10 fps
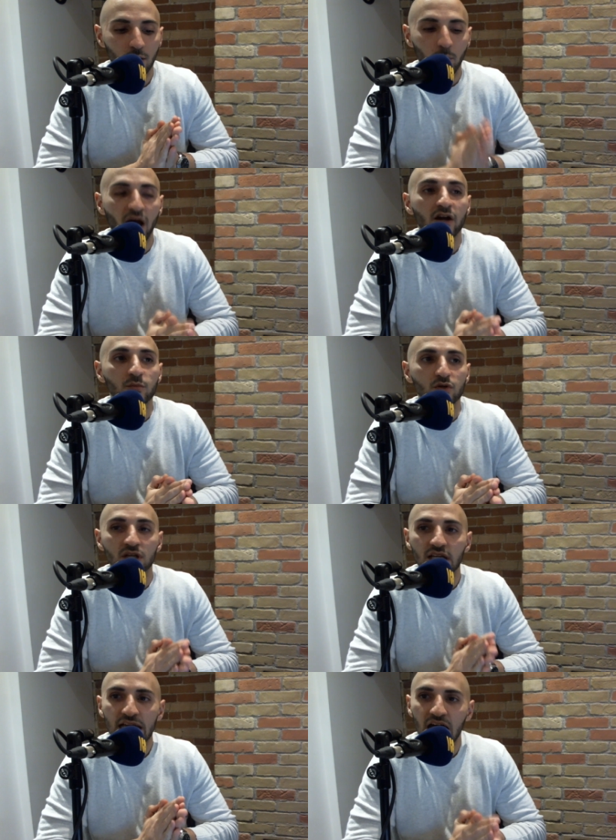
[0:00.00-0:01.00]
Bayern
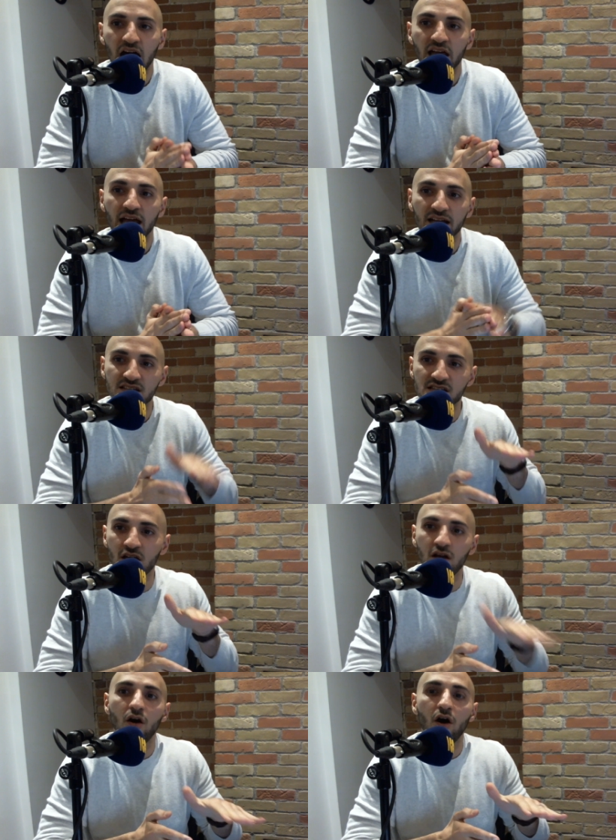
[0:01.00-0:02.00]
Munich and Ajax
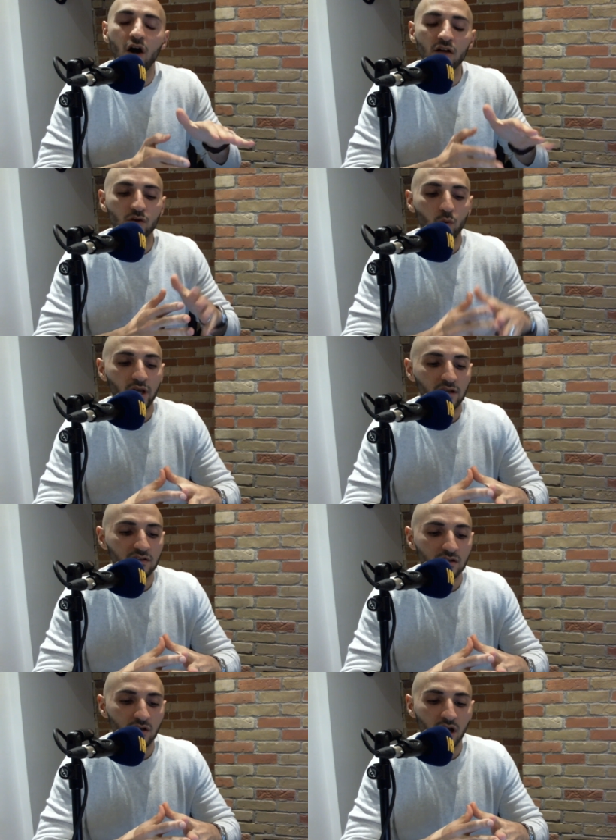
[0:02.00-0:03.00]
on their way
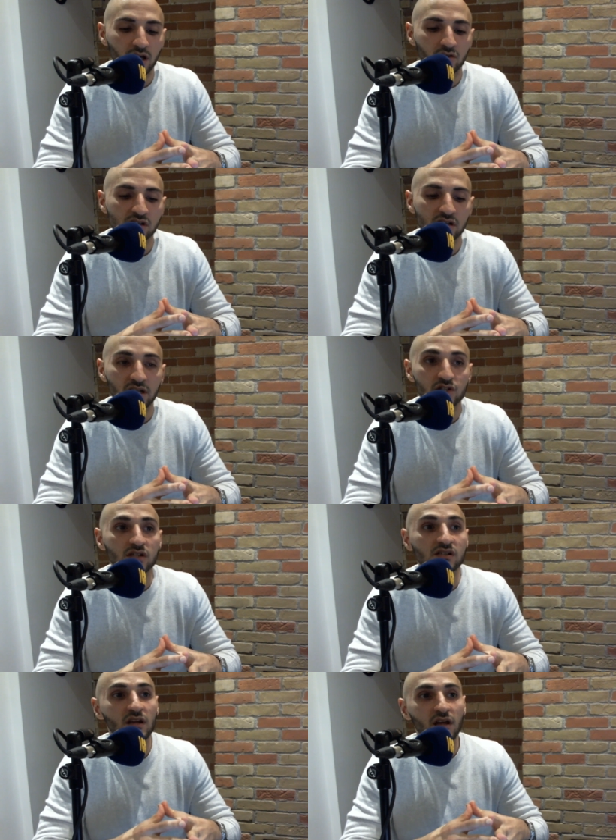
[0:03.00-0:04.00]
to the knockout stages.